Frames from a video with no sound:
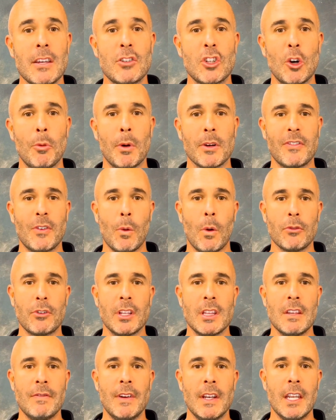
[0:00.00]
so much for
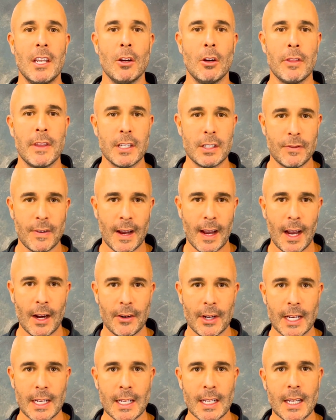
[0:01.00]
watching the video this
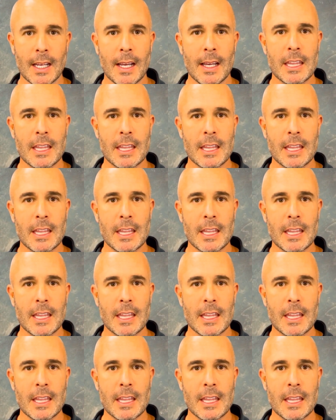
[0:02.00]
far in.